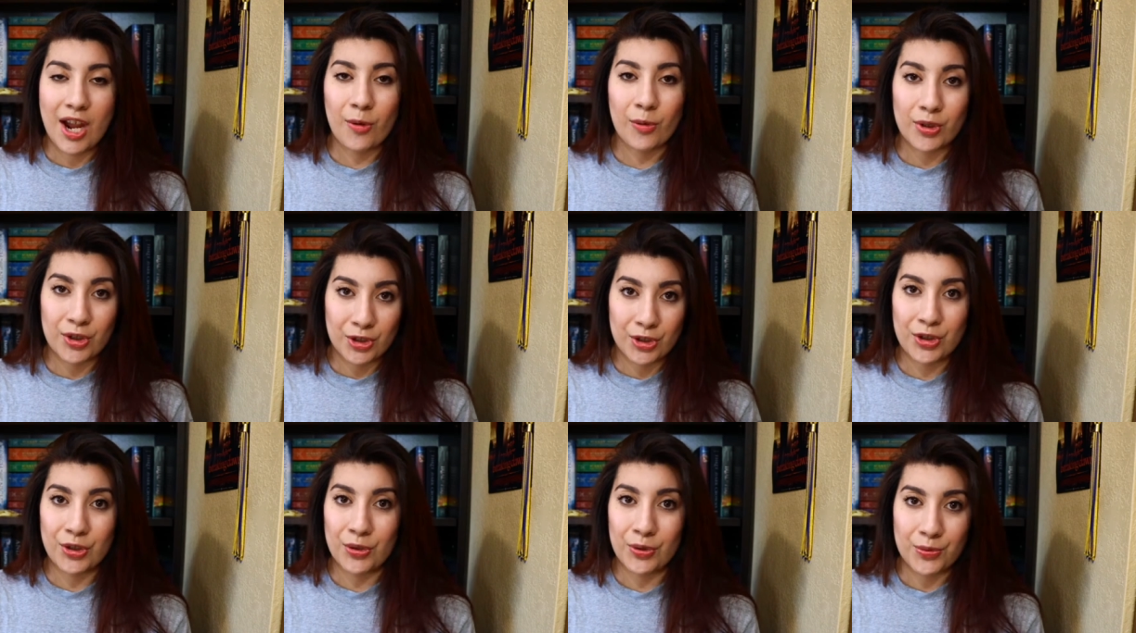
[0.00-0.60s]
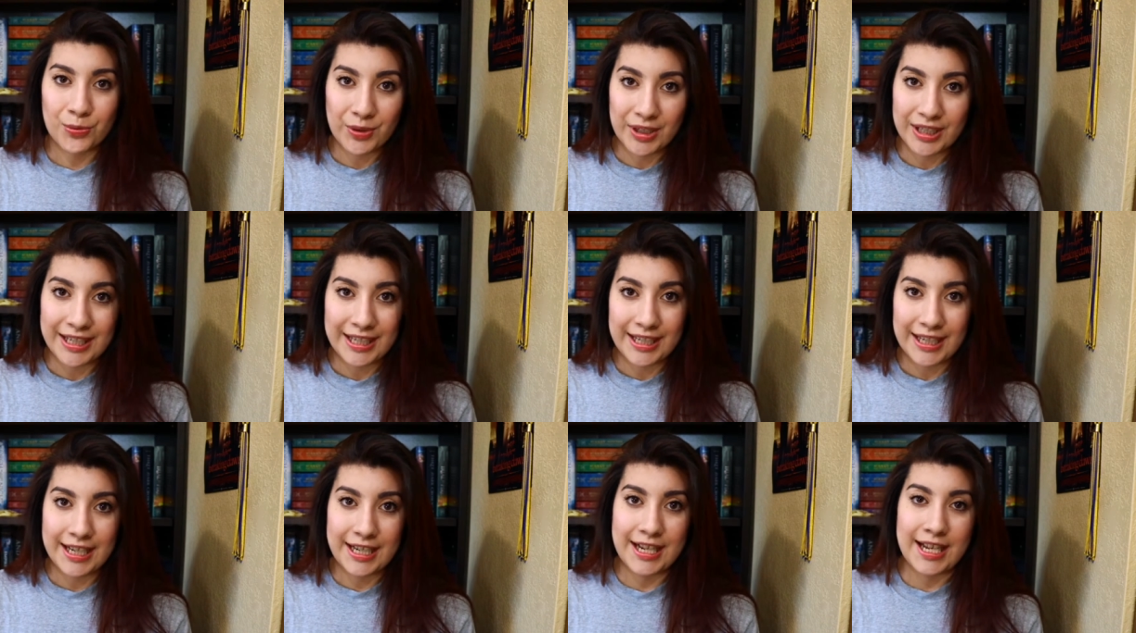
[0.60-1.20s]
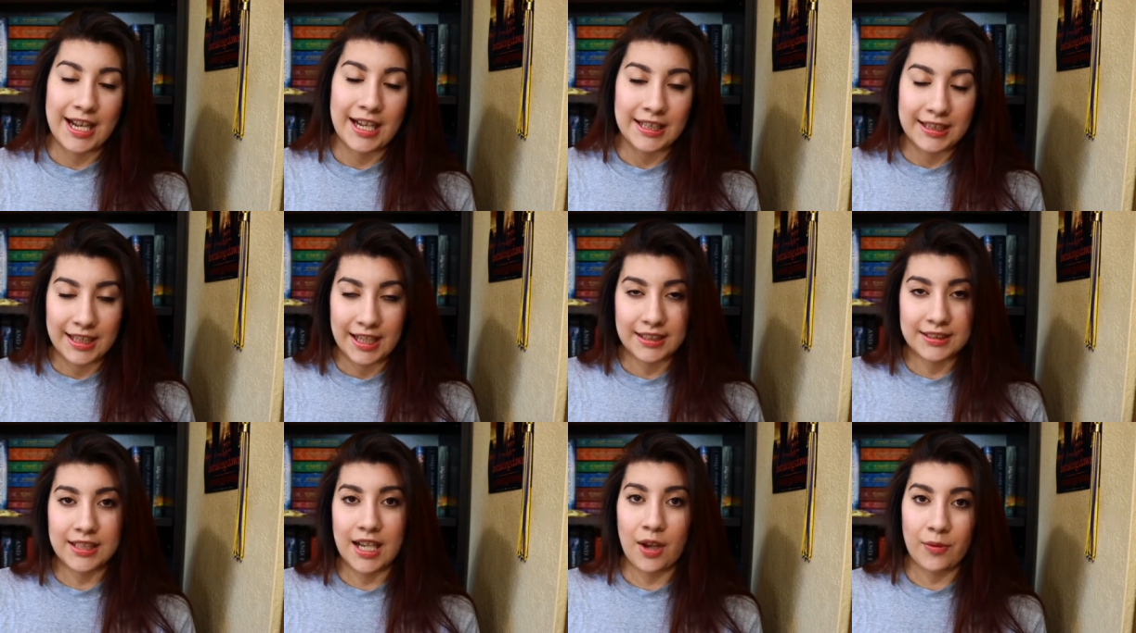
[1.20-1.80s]
hour or two reading it and
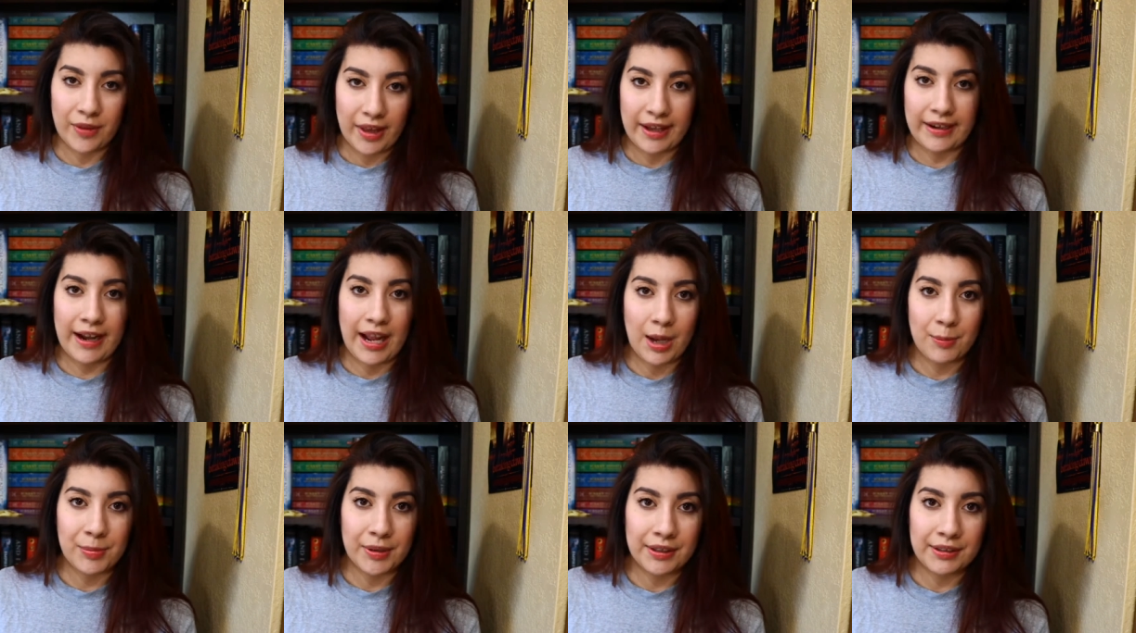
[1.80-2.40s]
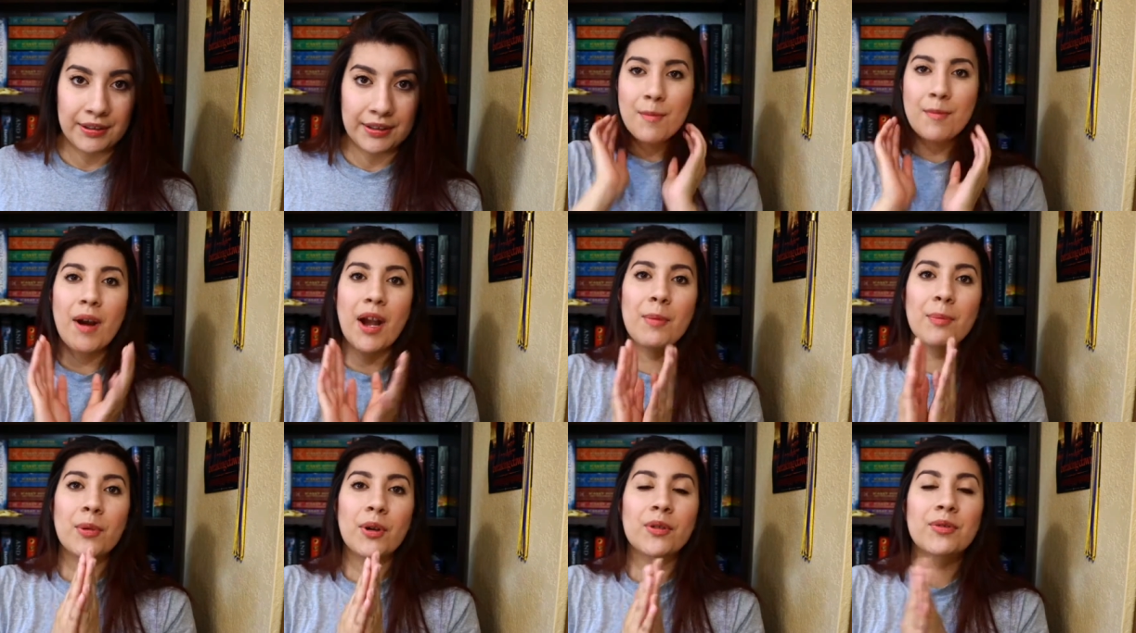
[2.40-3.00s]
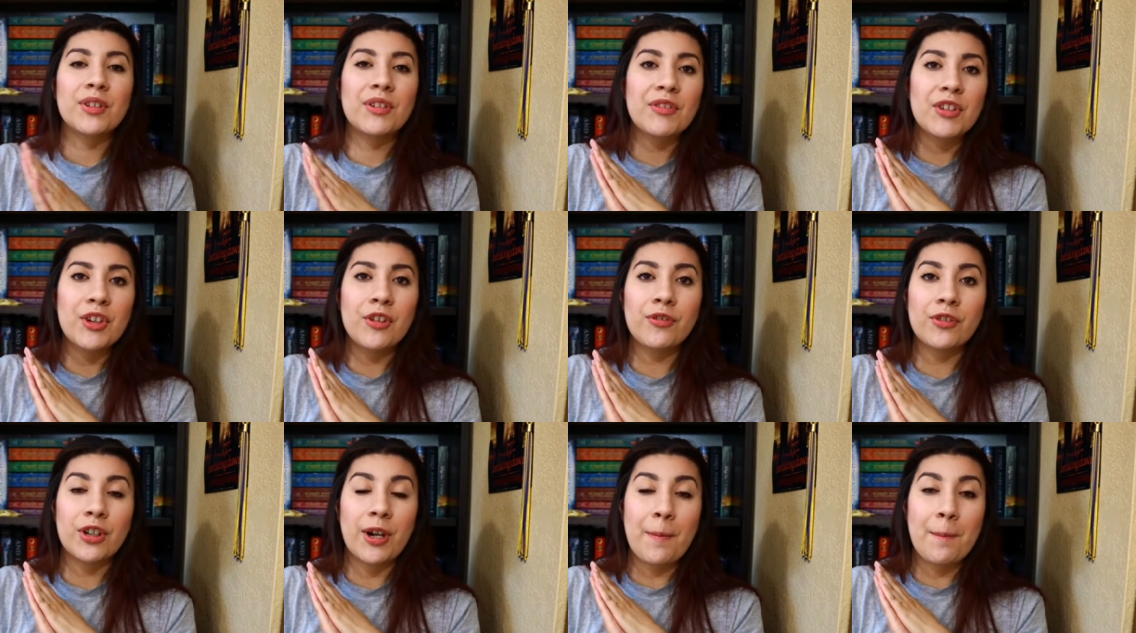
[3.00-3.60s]
that's how that happened. My book review
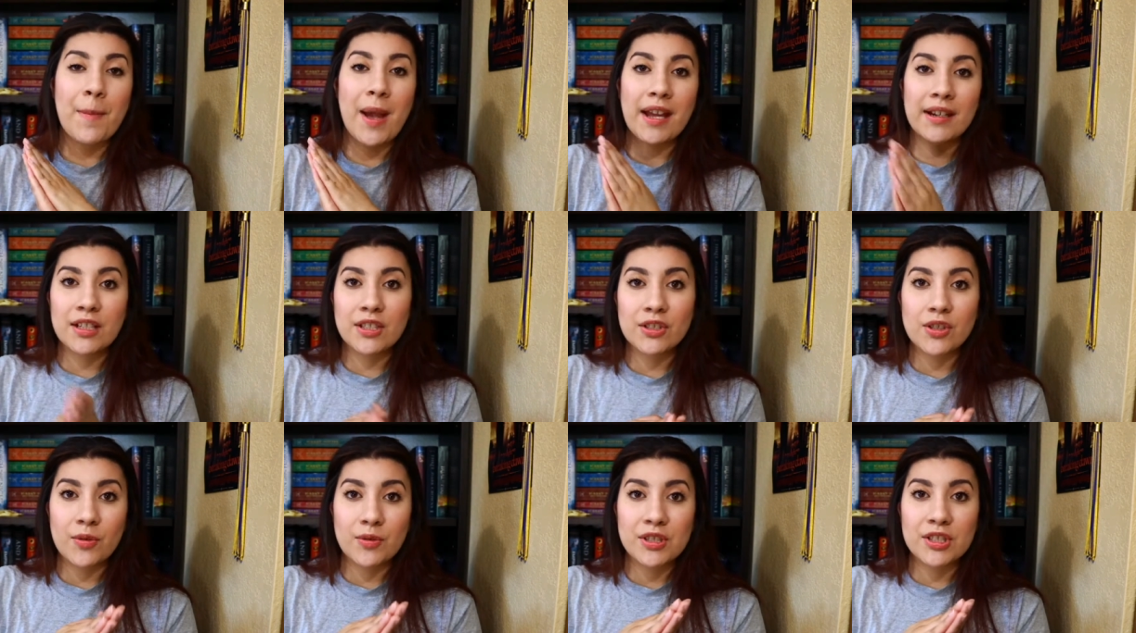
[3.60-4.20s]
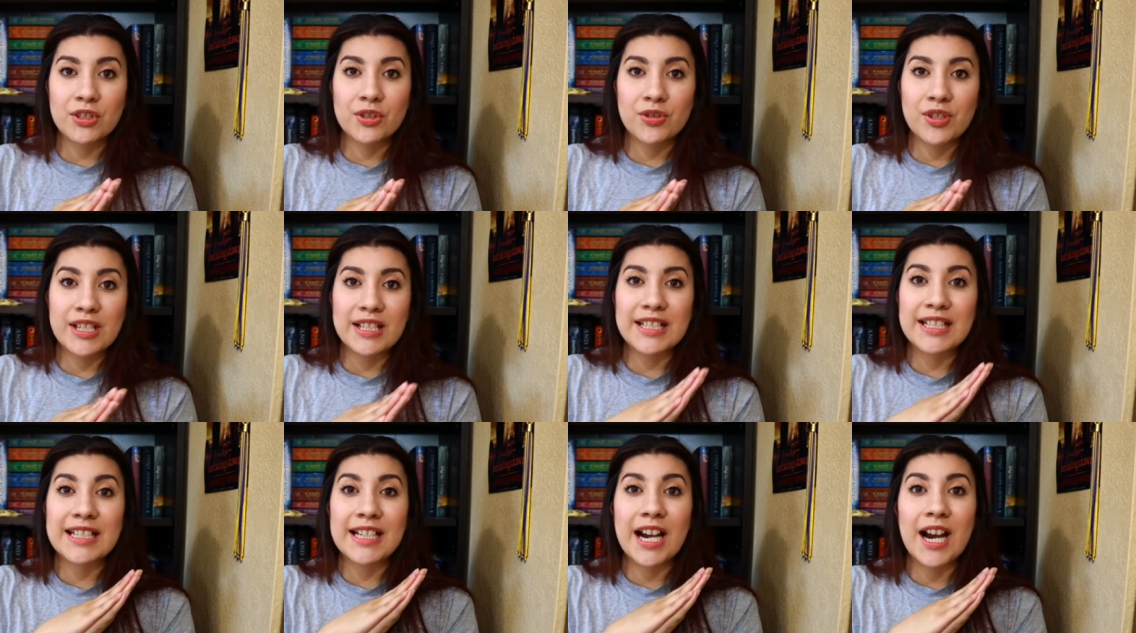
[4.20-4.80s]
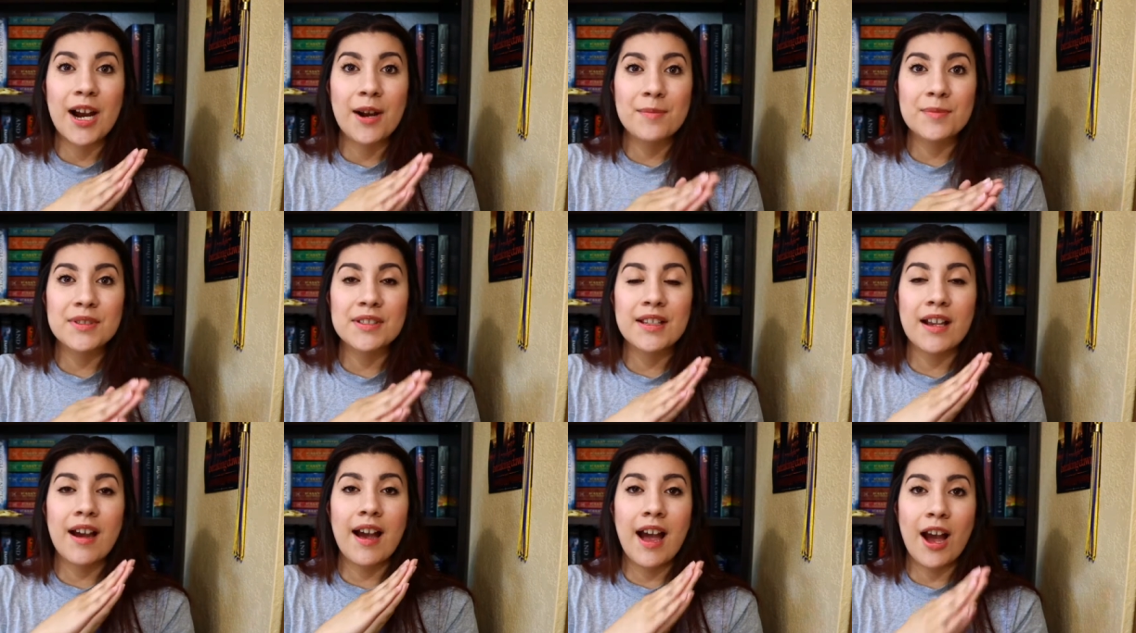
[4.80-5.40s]
for A Madness So Discreet
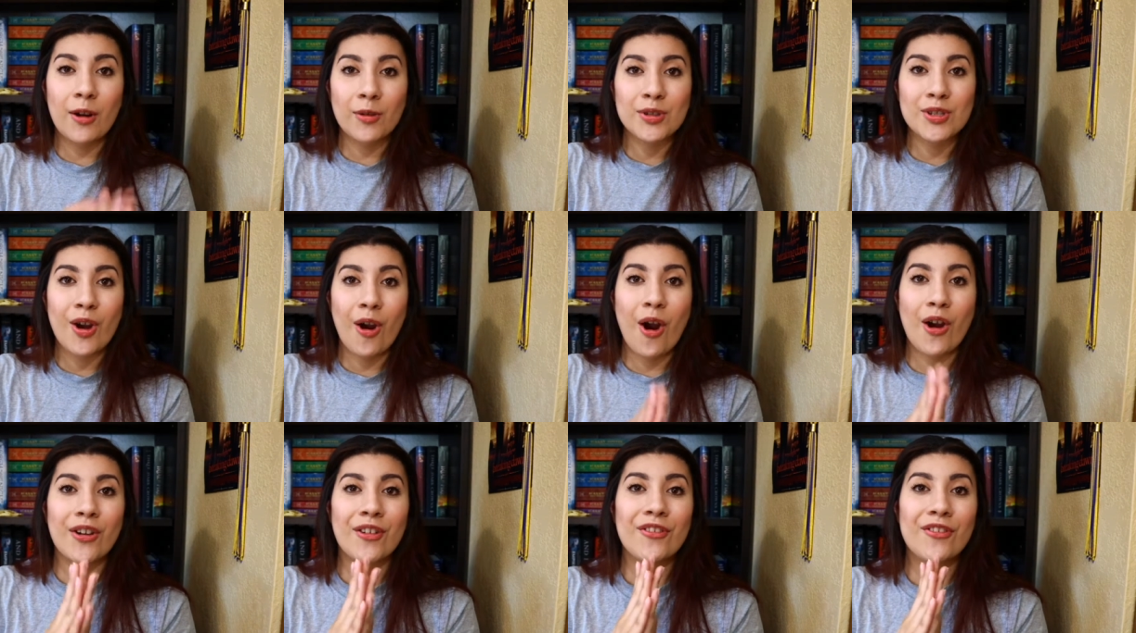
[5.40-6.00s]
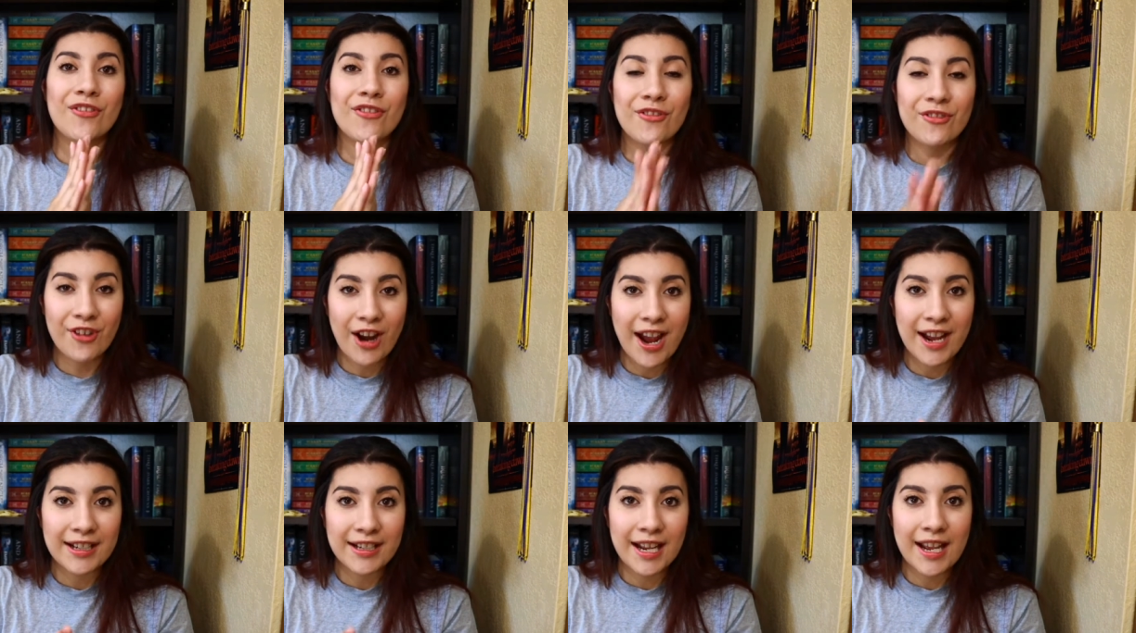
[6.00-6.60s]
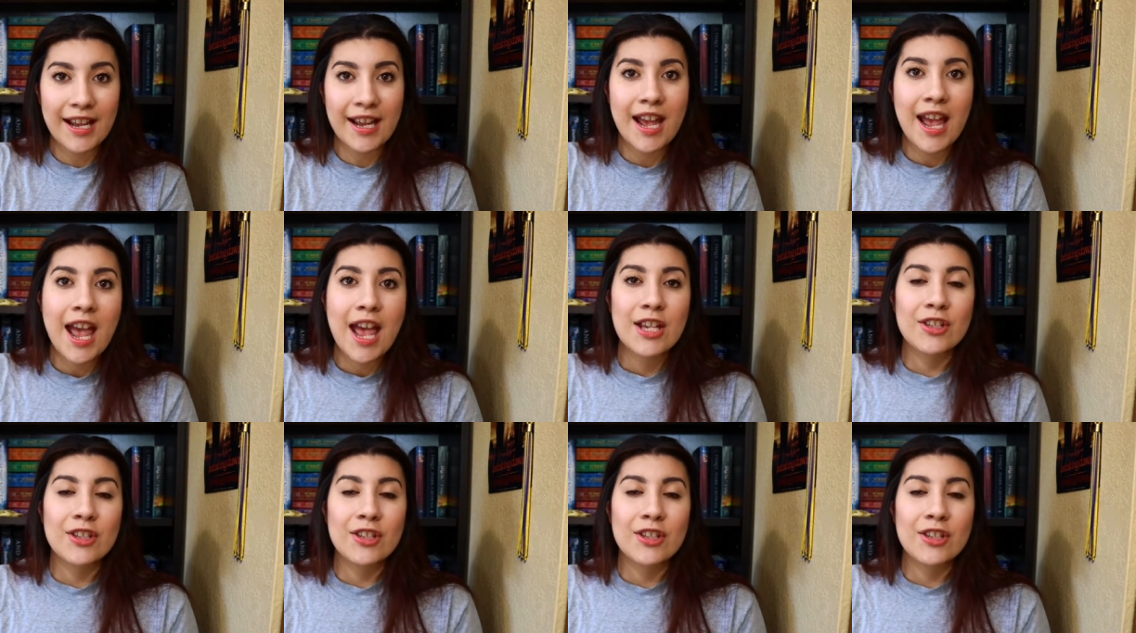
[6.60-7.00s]
comes out on Friday.